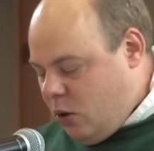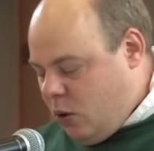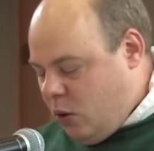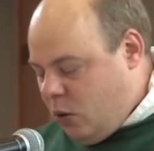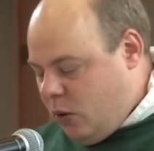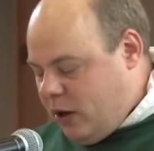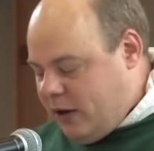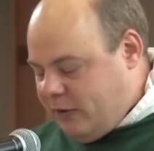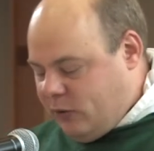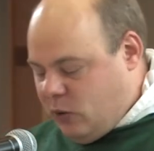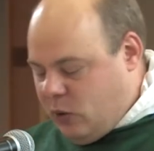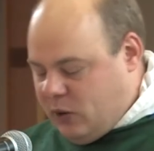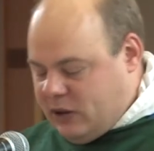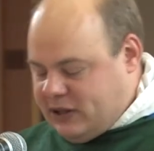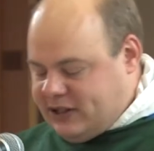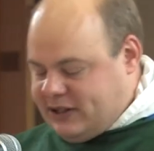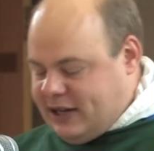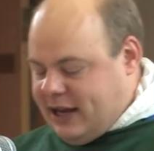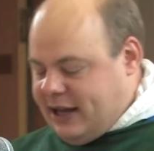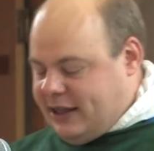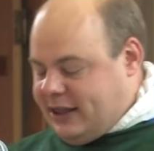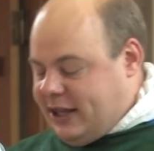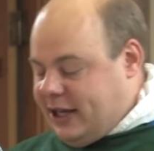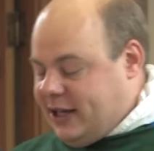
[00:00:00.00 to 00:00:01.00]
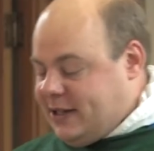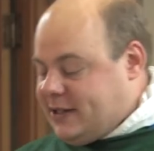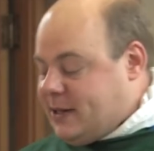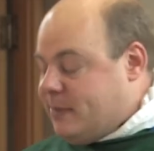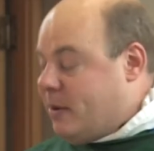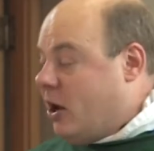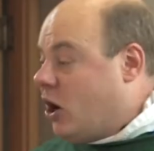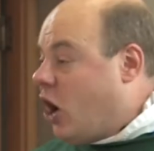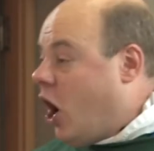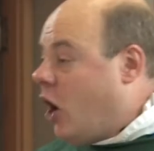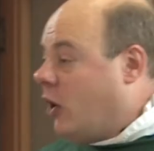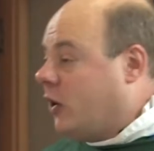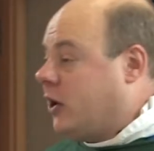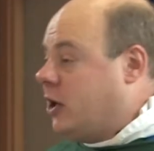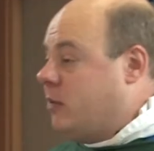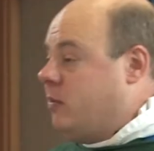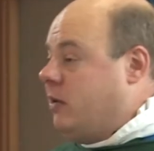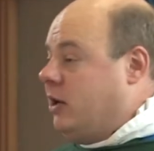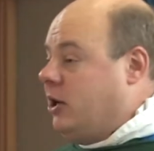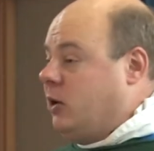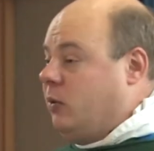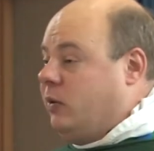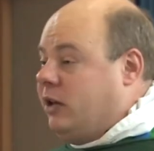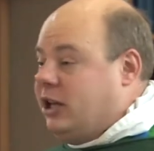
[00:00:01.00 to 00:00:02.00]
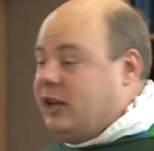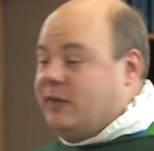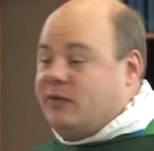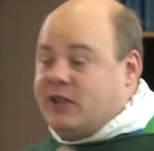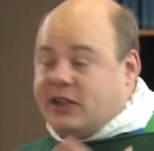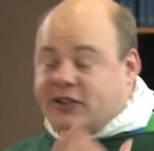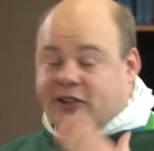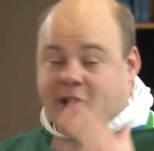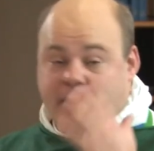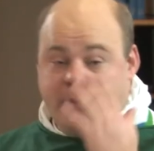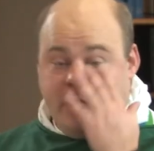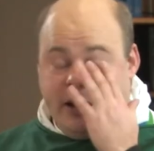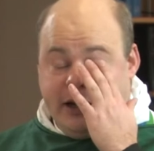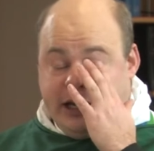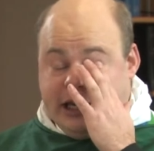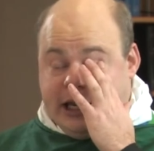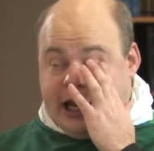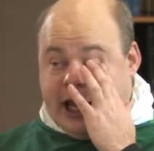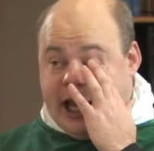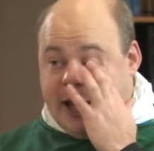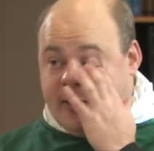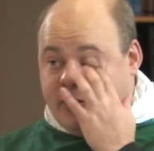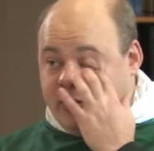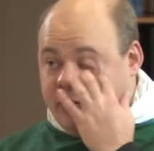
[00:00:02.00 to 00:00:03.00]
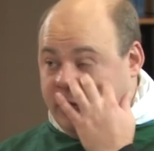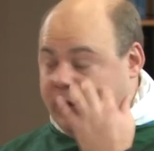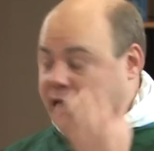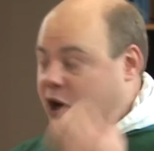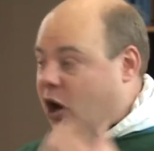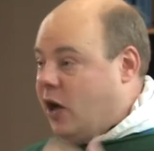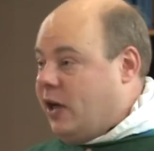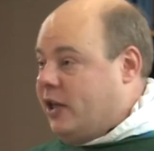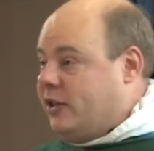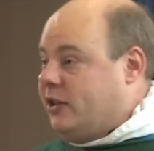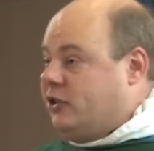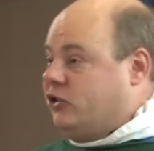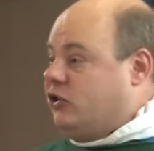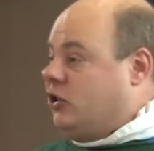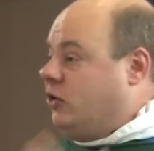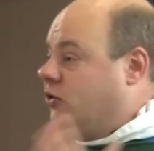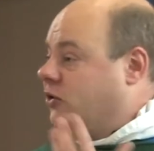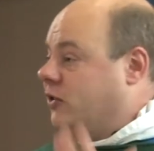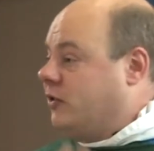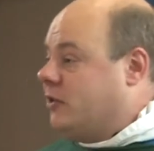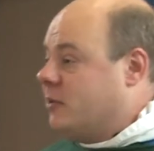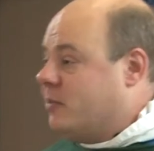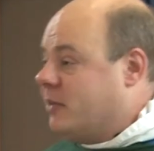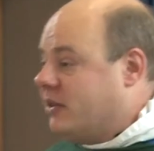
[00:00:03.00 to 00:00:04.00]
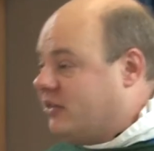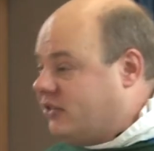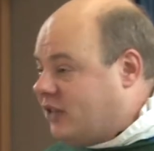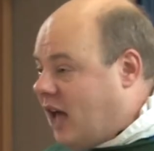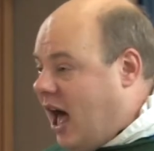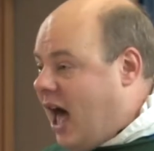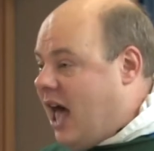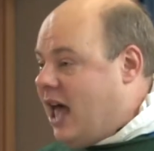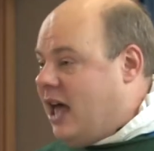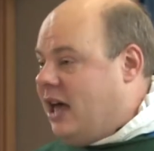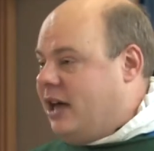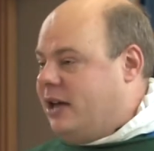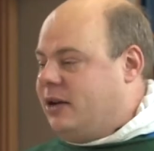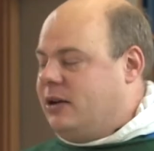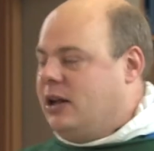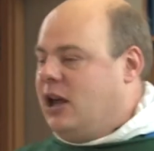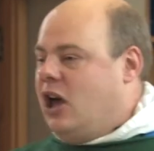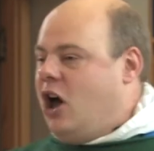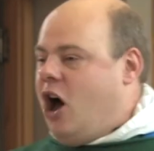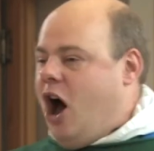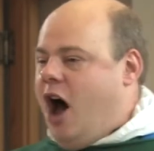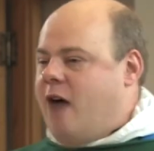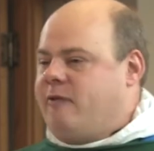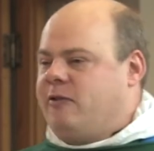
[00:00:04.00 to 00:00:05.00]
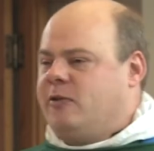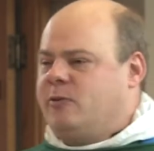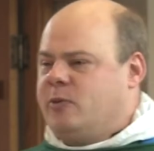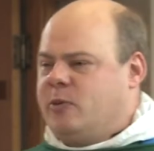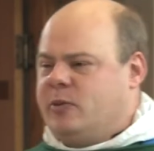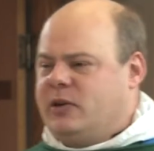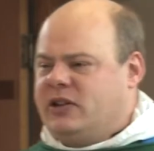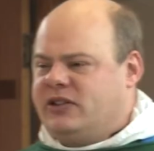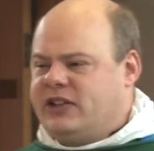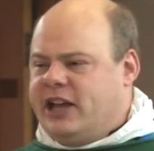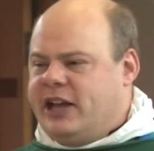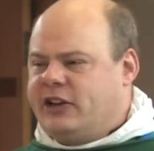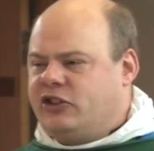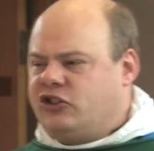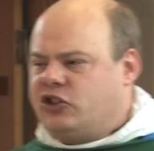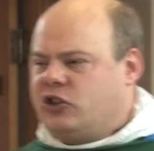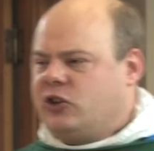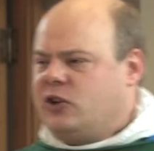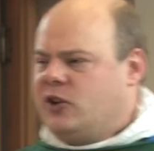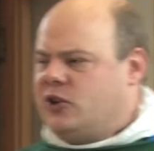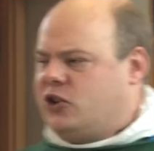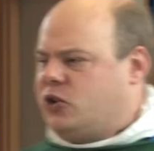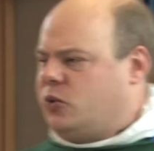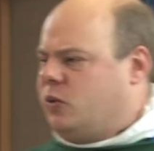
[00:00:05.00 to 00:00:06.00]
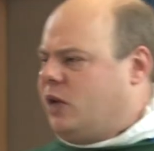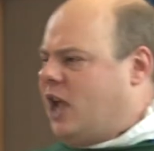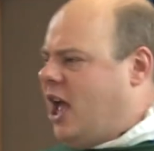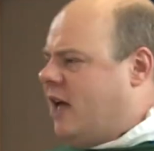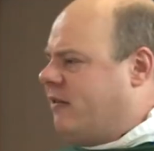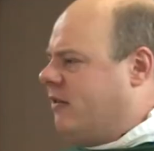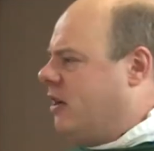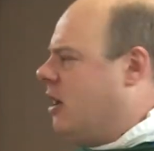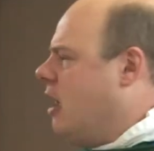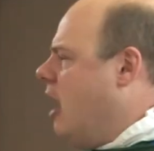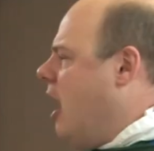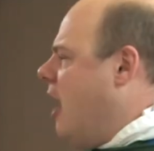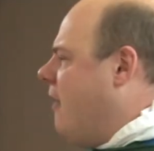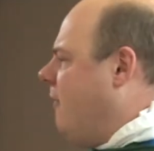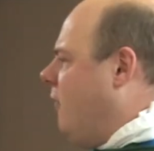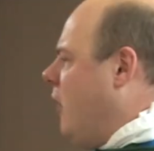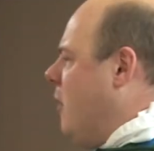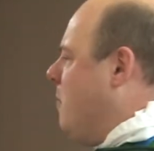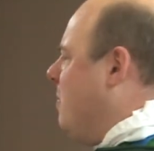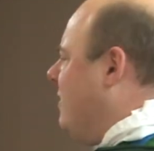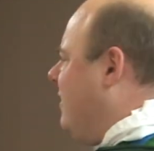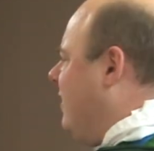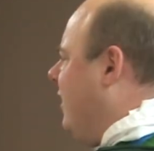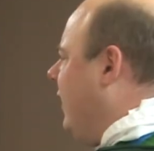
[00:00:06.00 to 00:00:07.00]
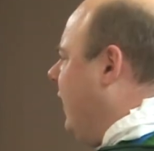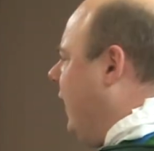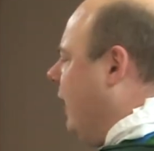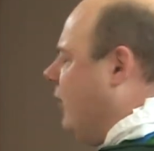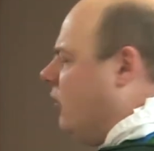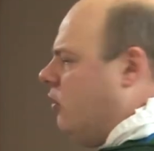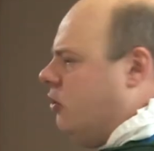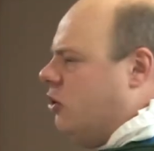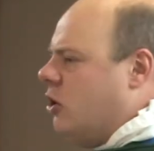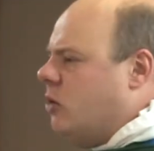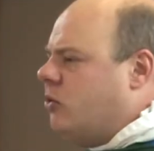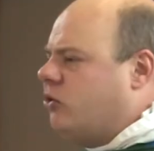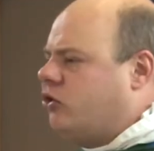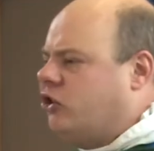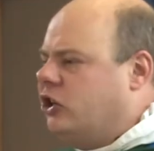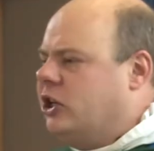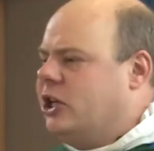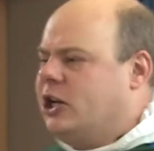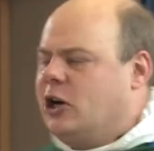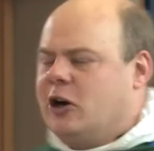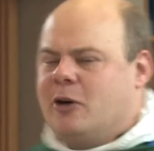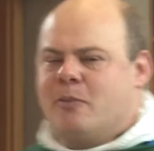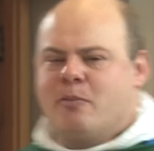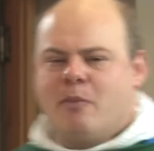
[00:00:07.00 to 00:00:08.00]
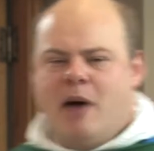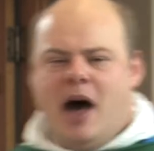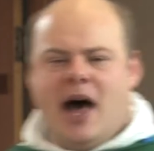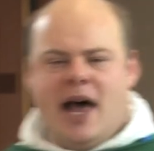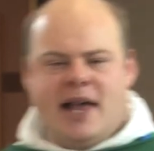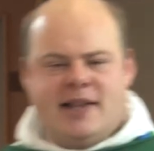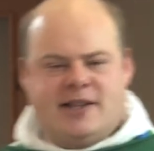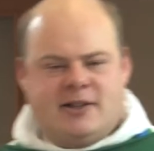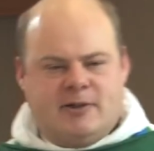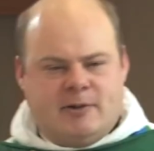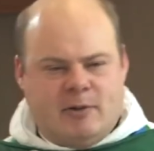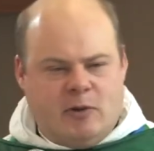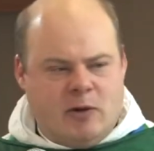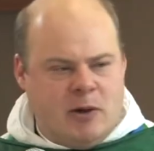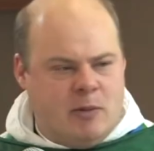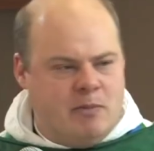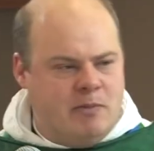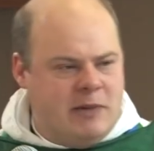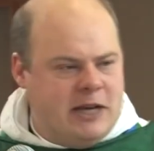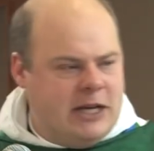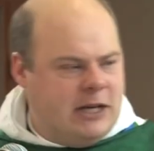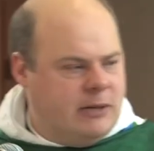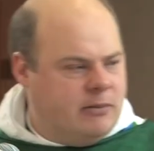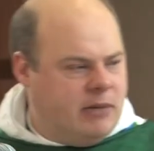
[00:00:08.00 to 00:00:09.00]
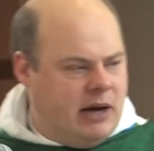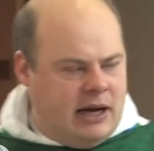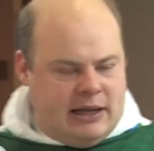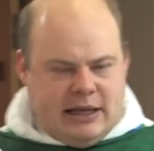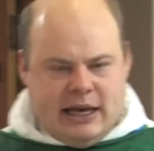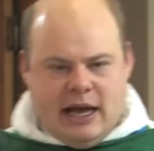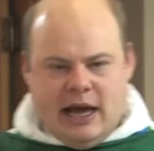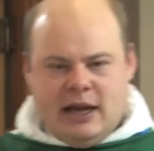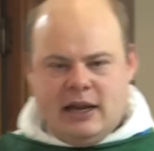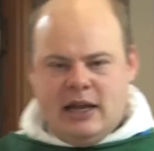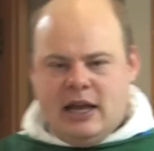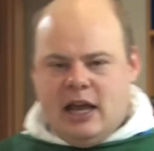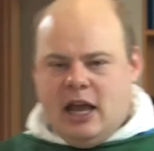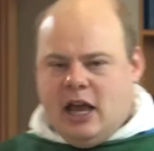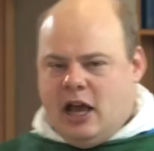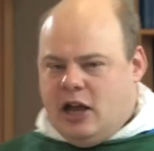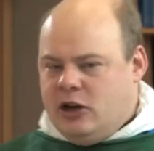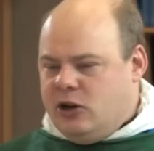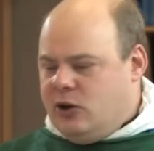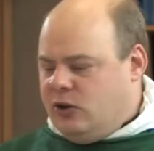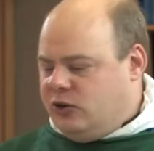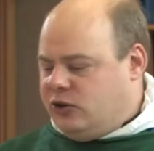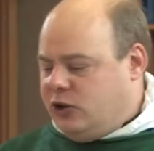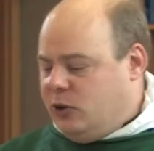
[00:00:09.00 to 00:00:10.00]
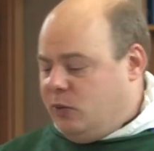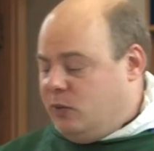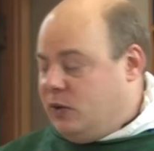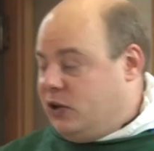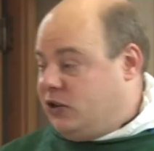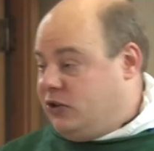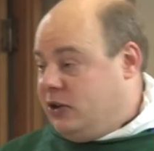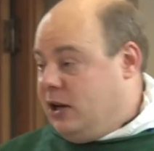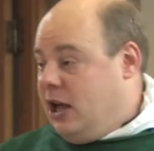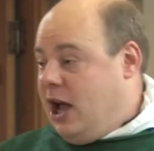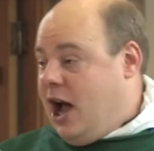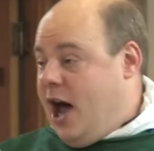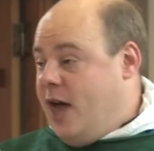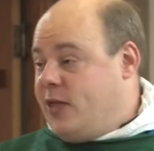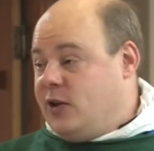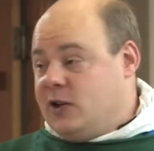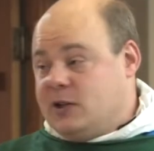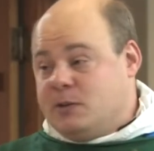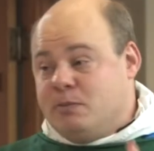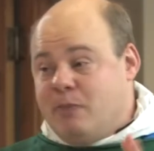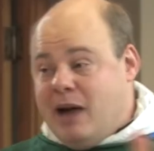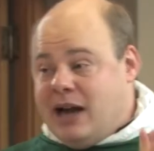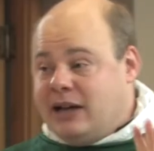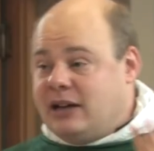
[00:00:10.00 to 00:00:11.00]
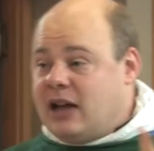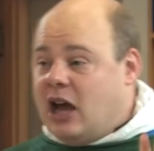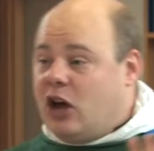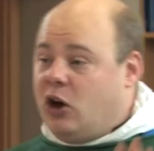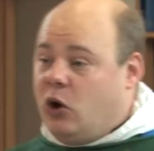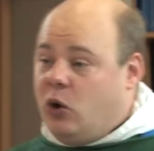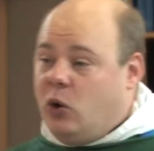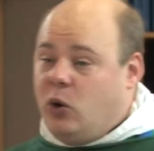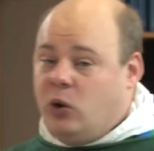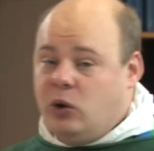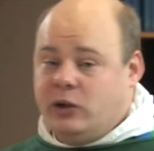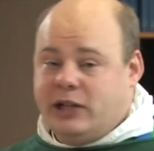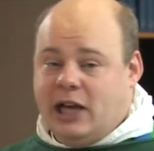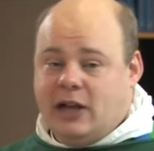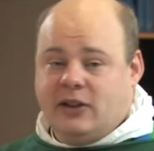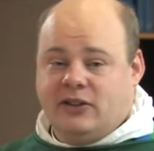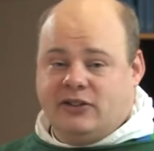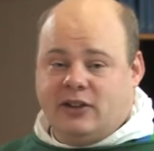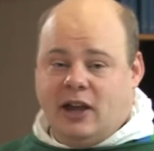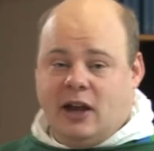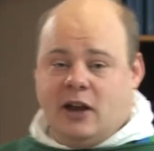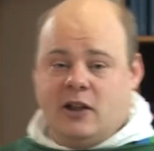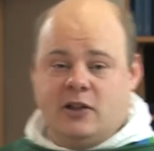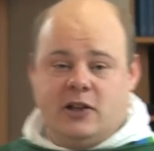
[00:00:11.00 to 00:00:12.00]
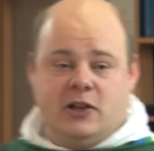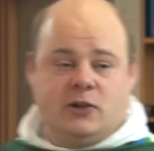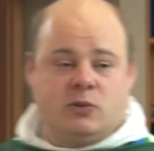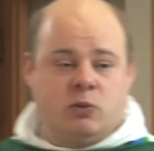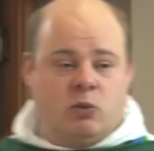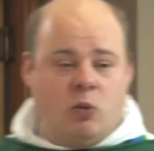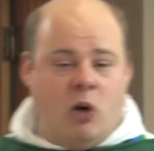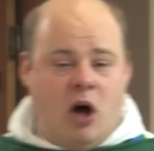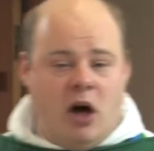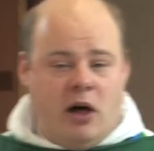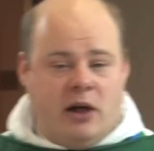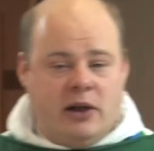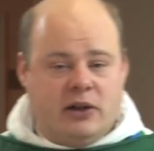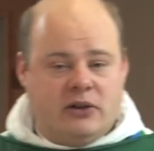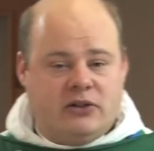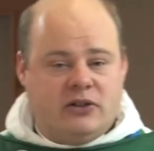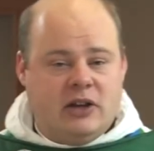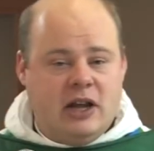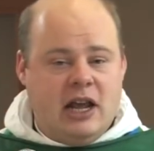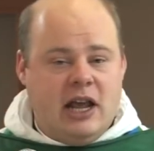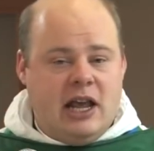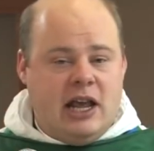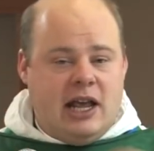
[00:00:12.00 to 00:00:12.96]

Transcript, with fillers: We, of course, say things about our community. We give this community names. We call it the Church of the Messiah. And often when we say church, we have a, a, very particular notion in our minds of what we mean by that, a notion which others might not hold outside of these walls.